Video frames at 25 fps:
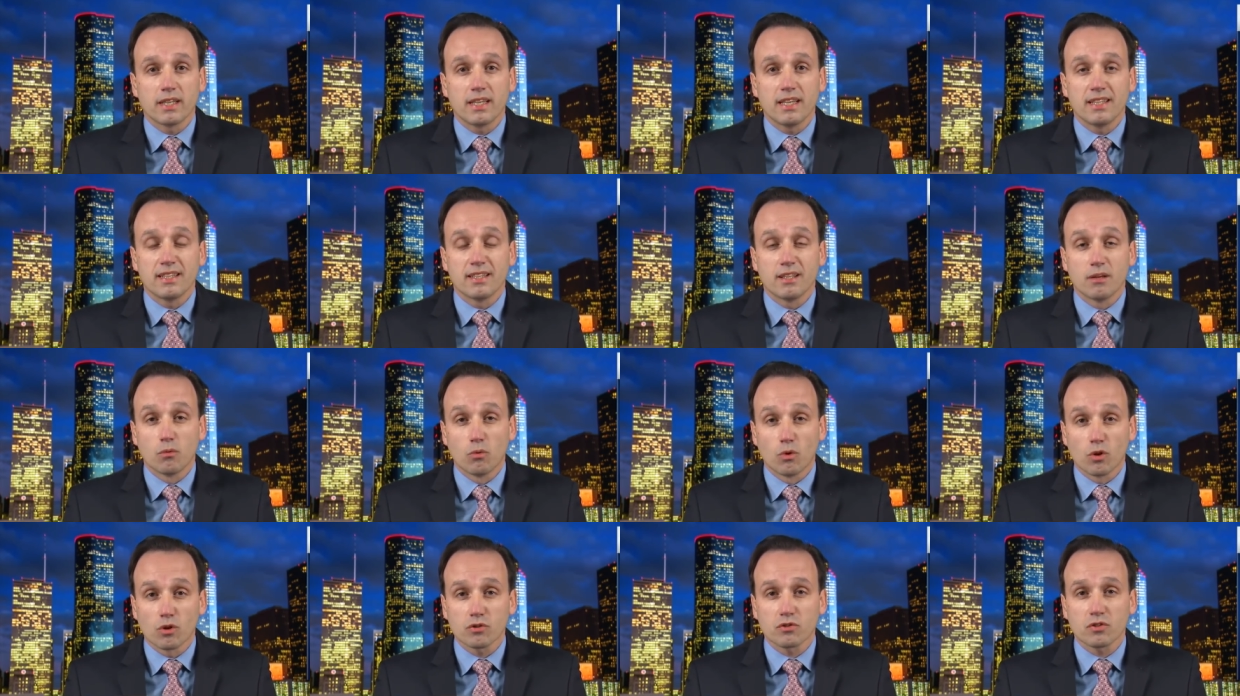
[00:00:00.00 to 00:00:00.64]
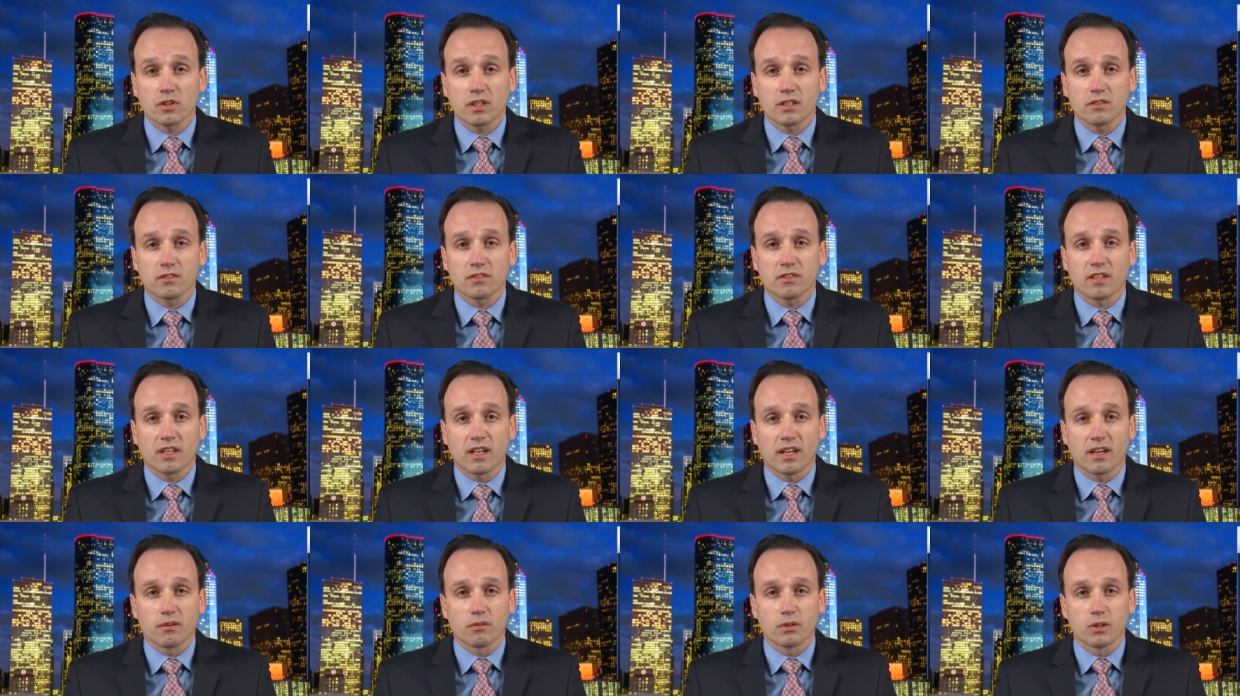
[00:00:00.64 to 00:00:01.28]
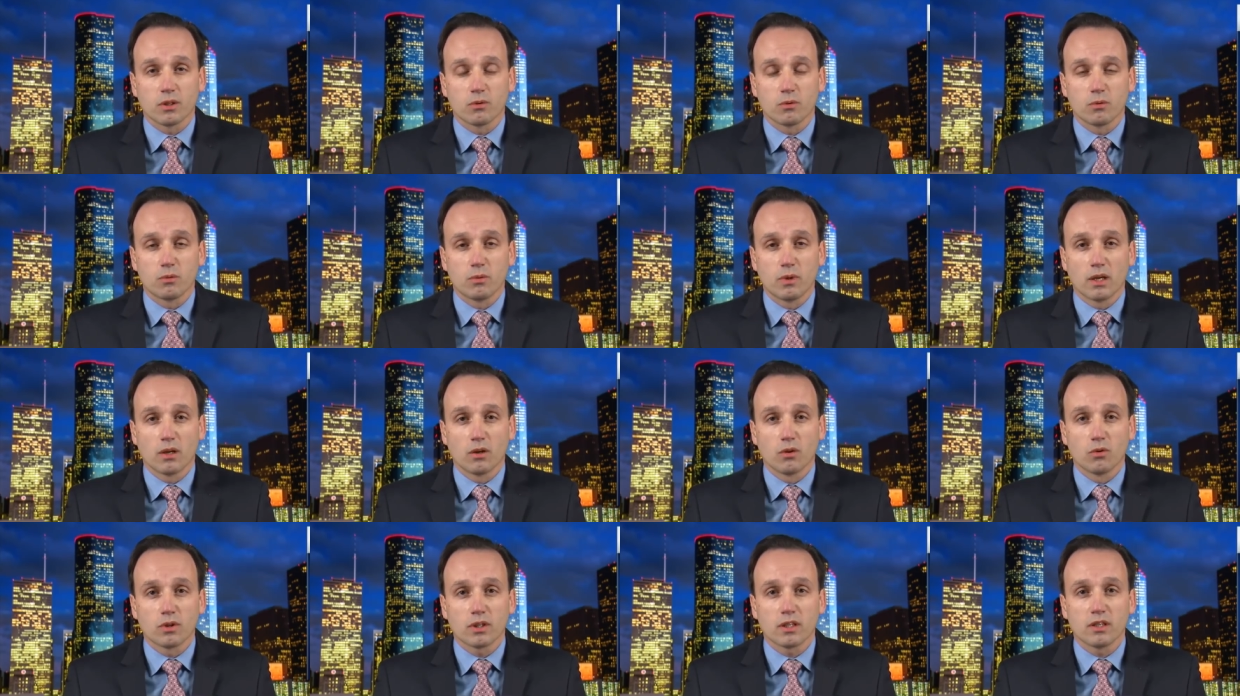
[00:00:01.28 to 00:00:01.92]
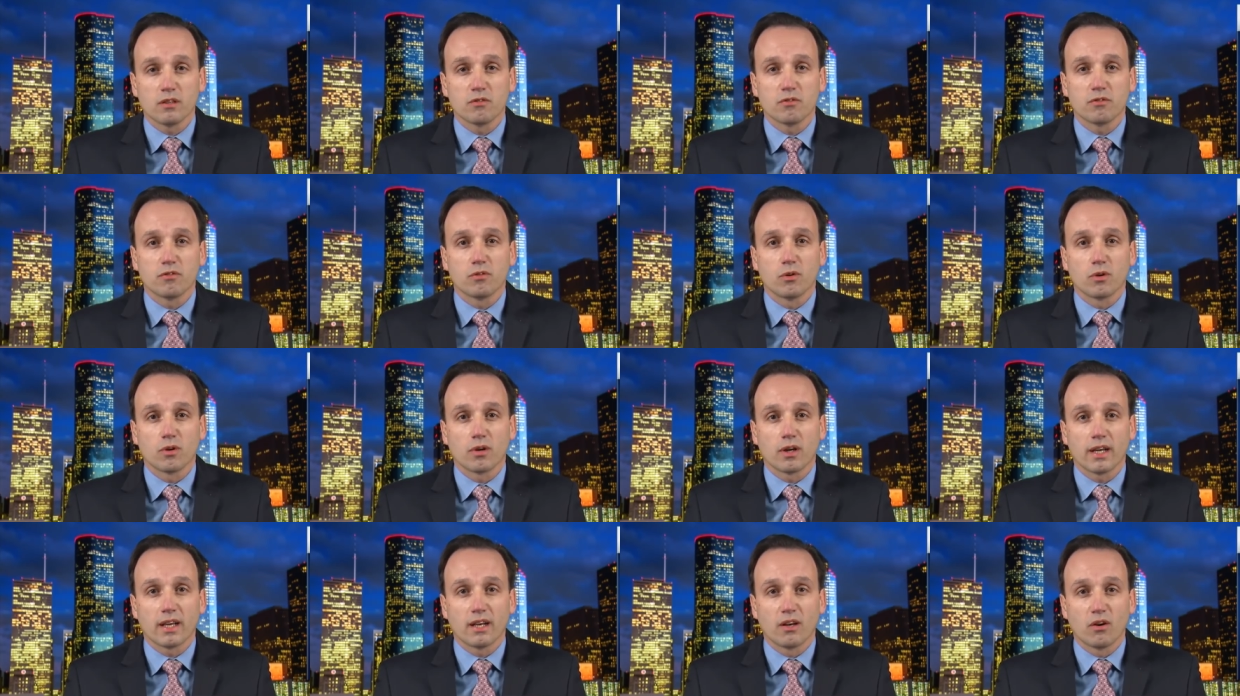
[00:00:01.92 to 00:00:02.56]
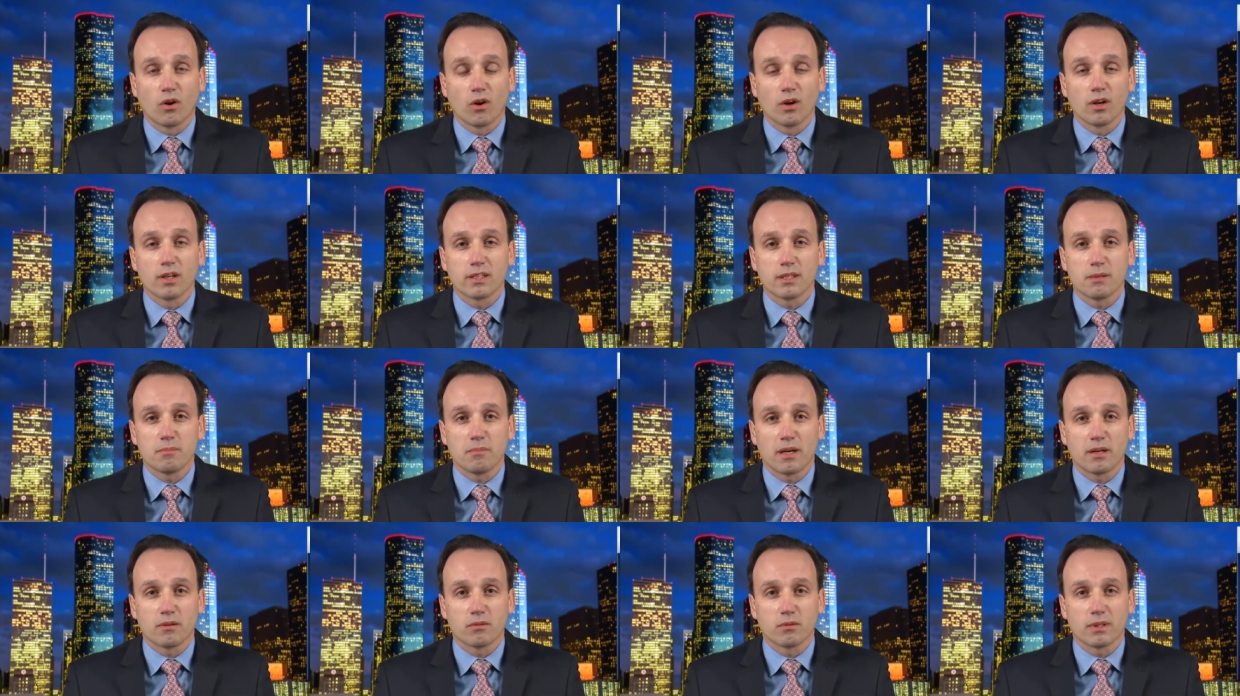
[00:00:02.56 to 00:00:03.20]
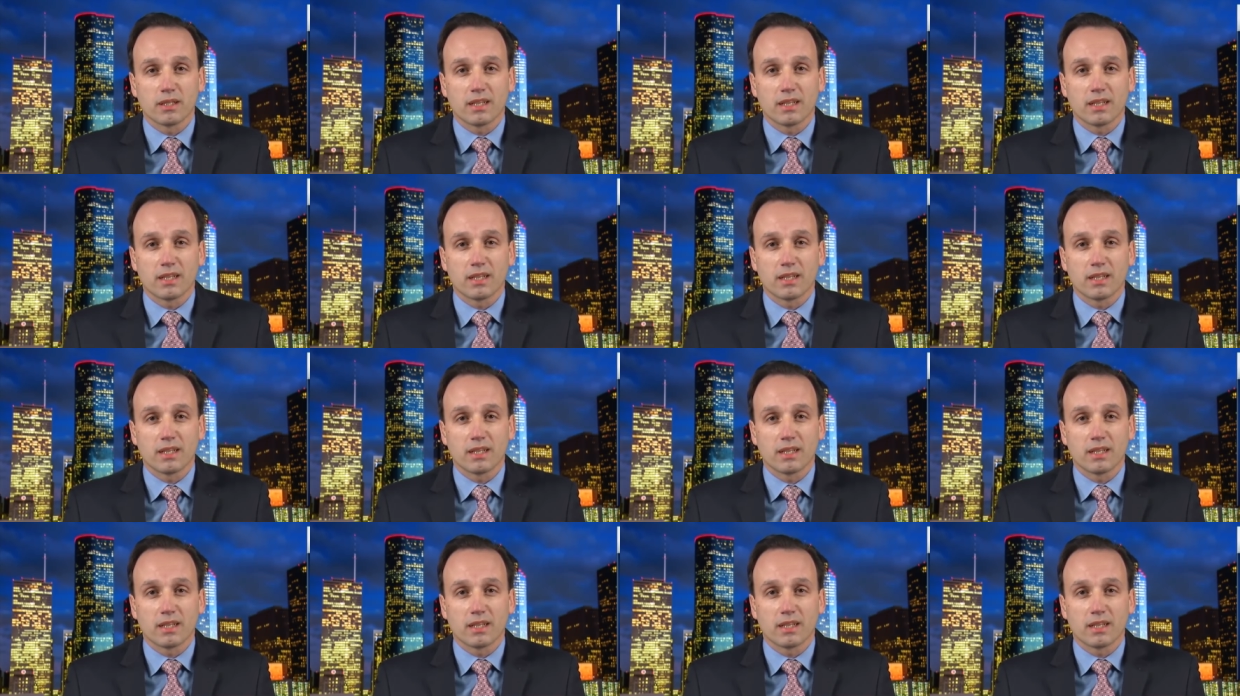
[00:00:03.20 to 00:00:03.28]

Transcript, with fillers: In the worst-case scenario, we are looking for an oil demand